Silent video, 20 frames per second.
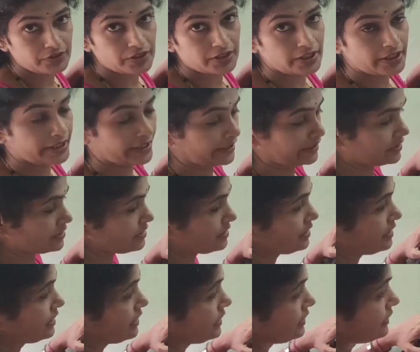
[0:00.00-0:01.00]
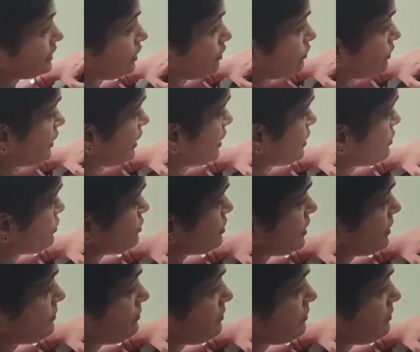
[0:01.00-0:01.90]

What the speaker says: correct. Now each term